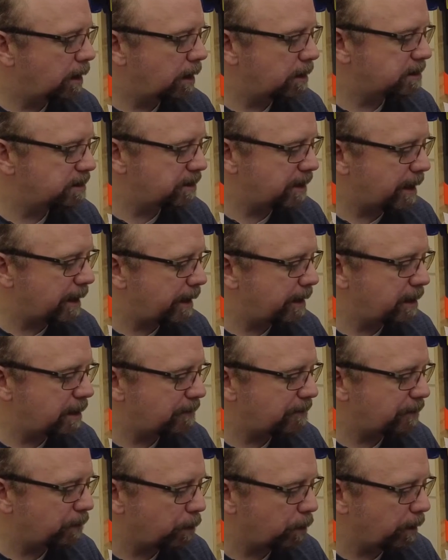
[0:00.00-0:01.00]
to that end, I
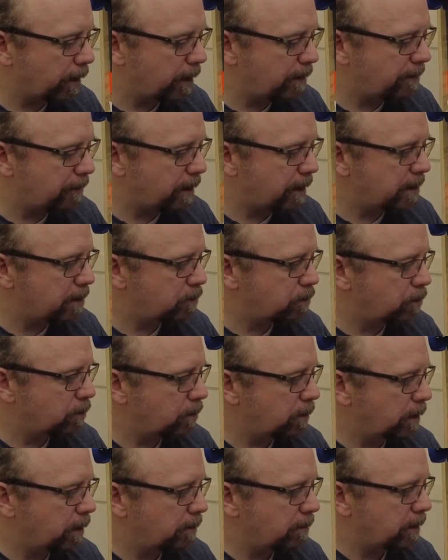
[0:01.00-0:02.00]
thought if I
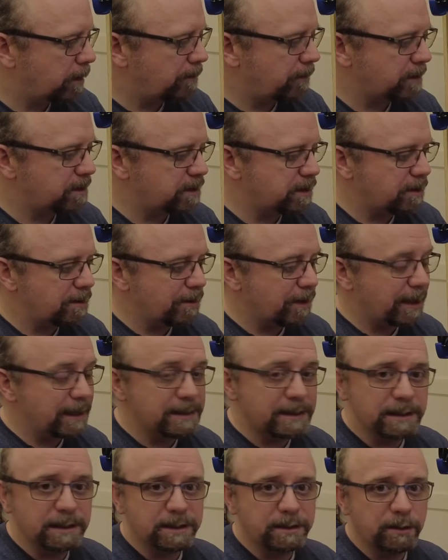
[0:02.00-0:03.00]
turn
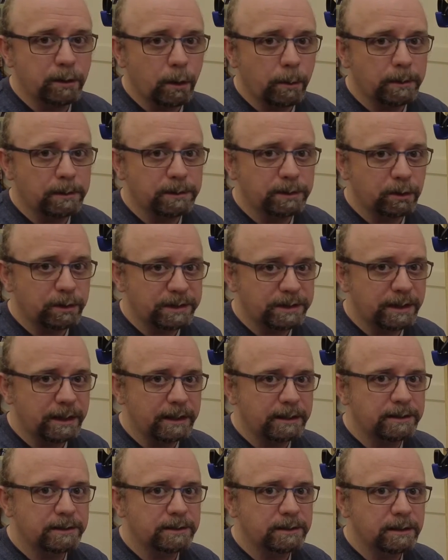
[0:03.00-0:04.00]
these into normal
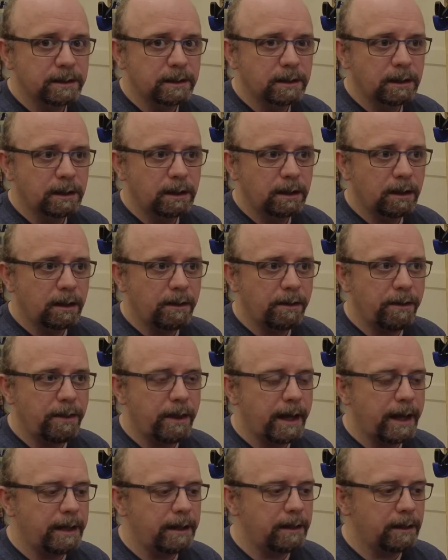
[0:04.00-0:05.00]
joysticks,
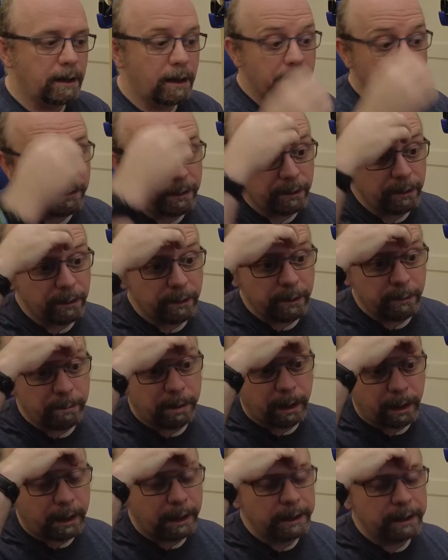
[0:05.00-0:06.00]
then the
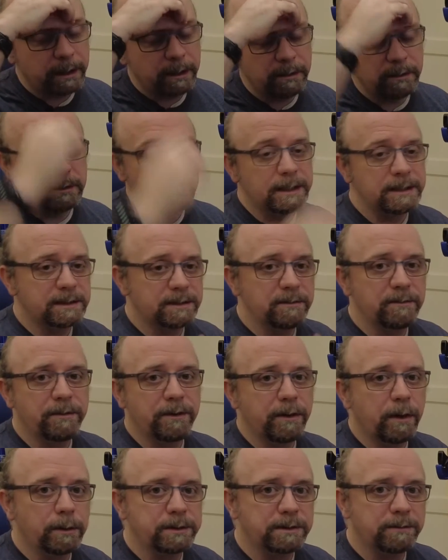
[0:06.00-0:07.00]
Pi can listen for
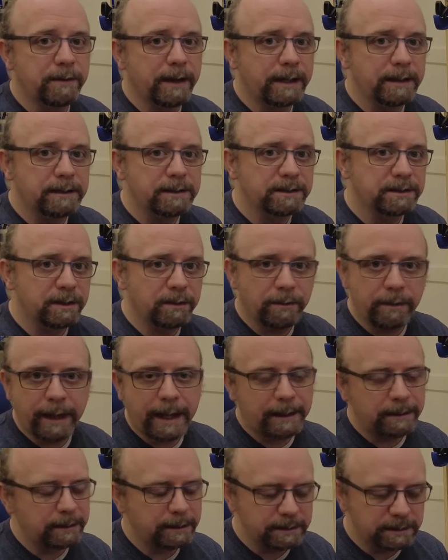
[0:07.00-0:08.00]
those events, and
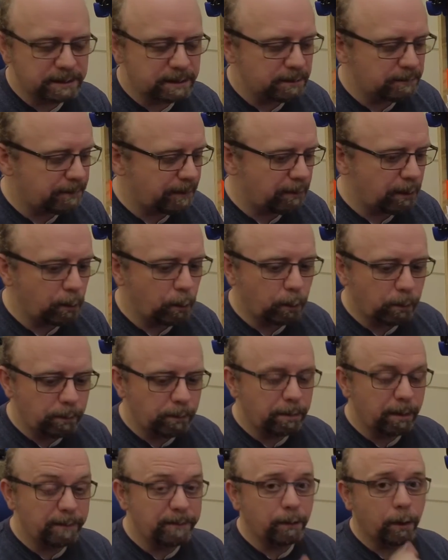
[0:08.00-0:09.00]
that is a very
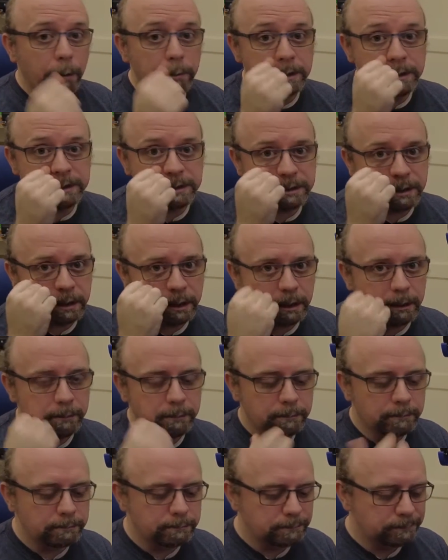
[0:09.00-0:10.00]
performant
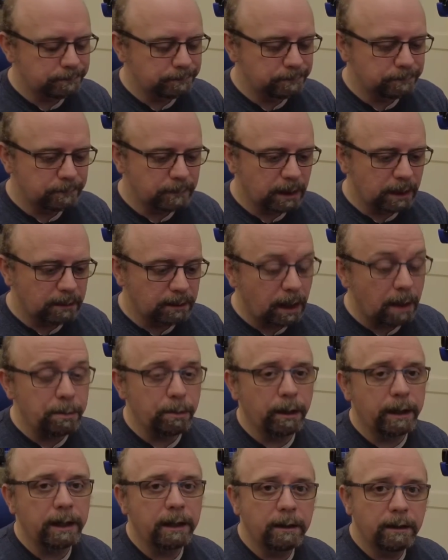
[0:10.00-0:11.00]

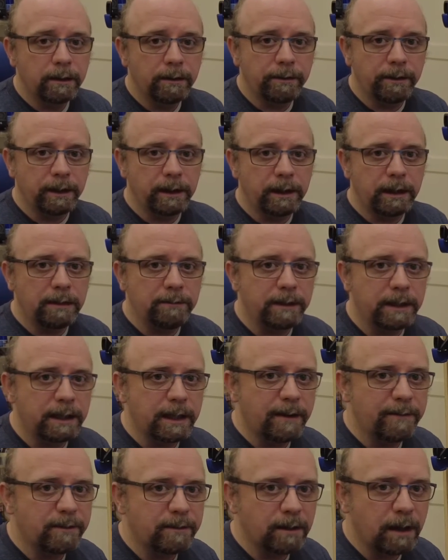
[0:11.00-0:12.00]
library, the
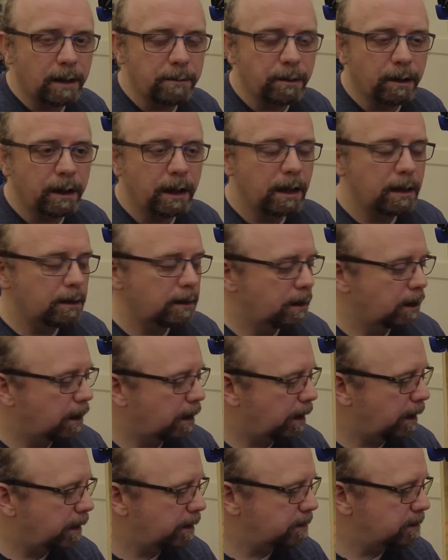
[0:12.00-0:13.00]
EVDev library,
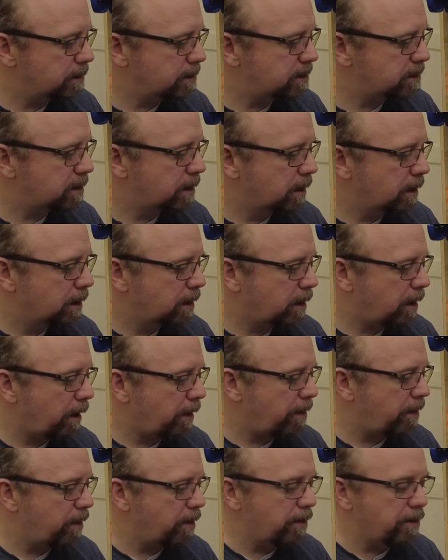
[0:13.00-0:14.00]
and
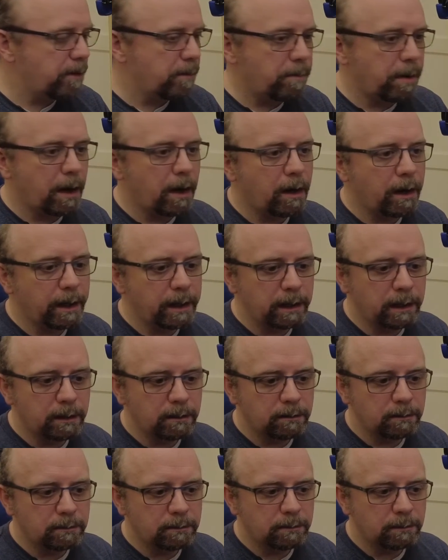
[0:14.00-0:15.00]
the Pi
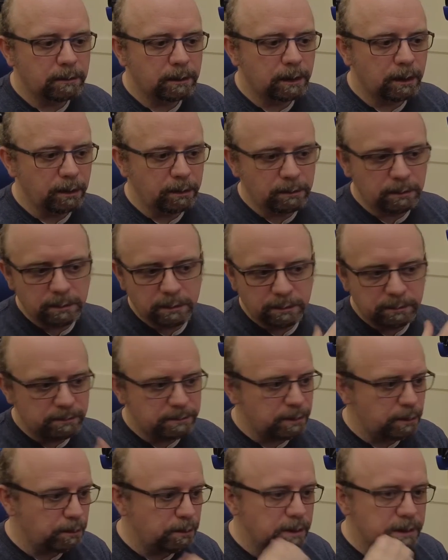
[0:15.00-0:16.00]
can
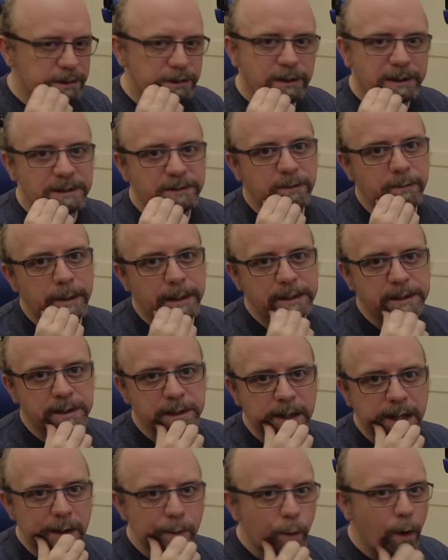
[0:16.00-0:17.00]
do the transformation.
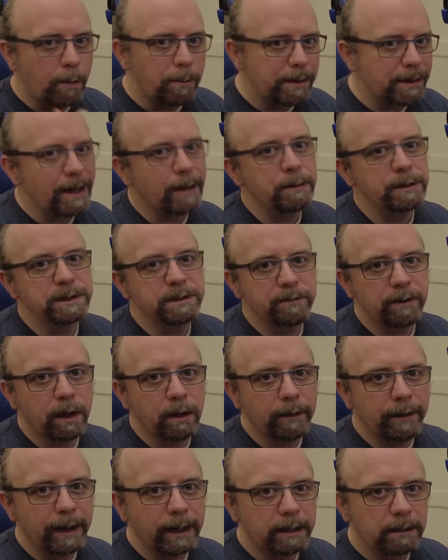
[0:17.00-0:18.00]
It won't be that much of an
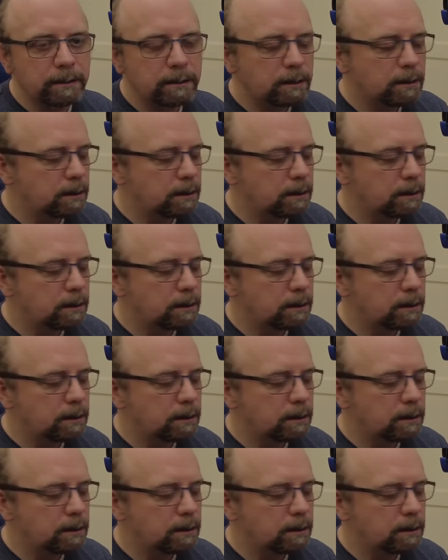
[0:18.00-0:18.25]
overhead,